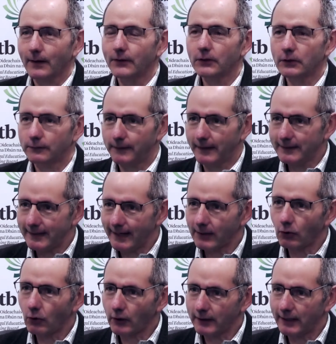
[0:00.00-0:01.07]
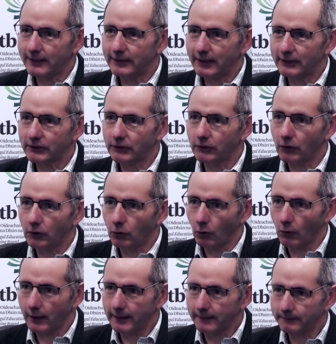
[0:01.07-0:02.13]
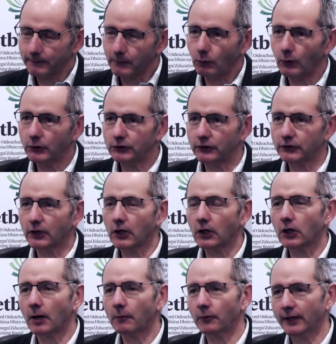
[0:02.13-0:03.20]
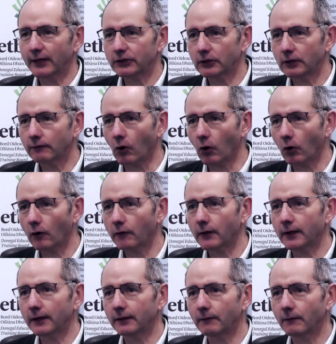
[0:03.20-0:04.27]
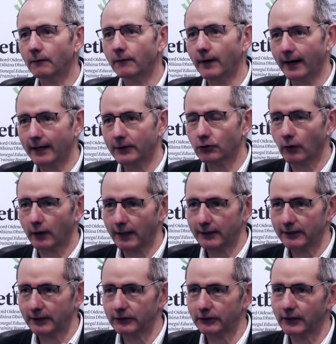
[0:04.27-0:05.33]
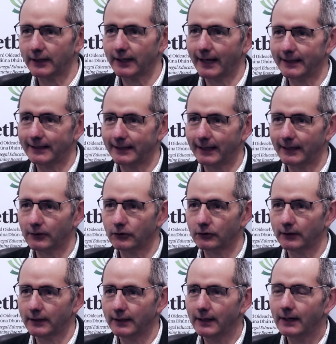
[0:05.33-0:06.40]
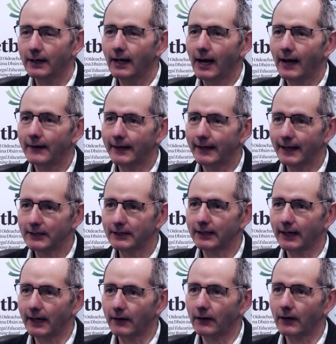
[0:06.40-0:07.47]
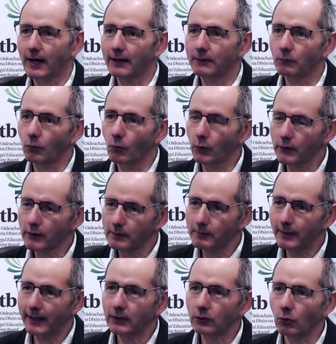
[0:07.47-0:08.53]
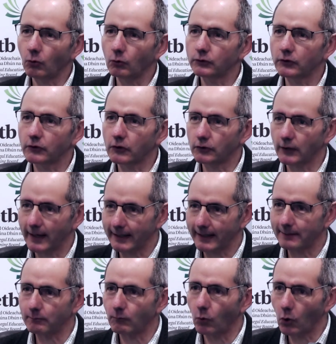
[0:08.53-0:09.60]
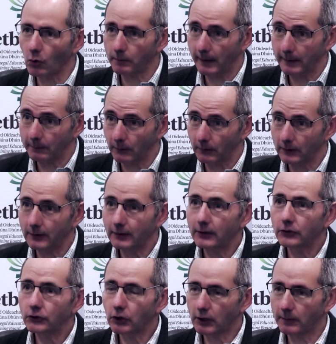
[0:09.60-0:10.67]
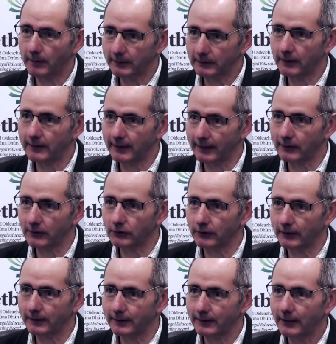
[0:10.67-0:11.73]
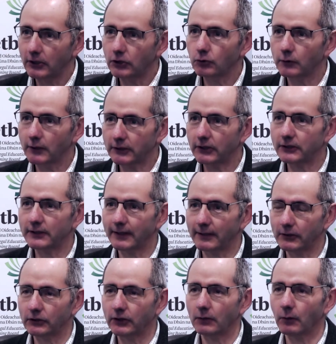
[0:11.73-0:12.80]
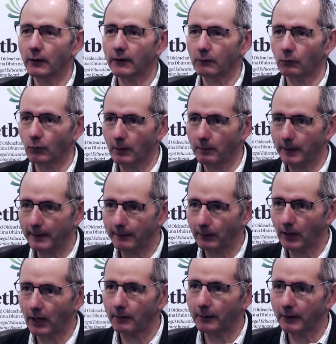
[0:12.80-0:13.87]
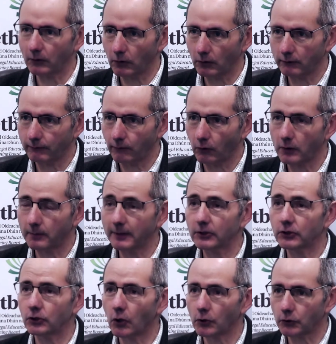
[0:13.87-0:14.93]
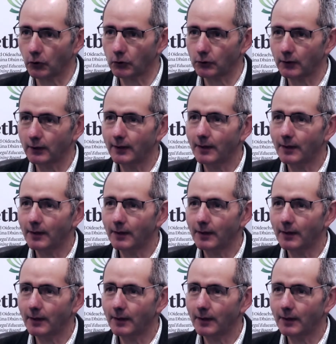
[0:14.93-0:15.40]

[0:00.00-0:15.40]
There's a fintech organization locally, which is a conglomeration of all of the various organizations in the IT industry, and they get together, and one of their main goals is to try and get more people to come into the industry. So this is an industry where people are being looked for, they've been sought out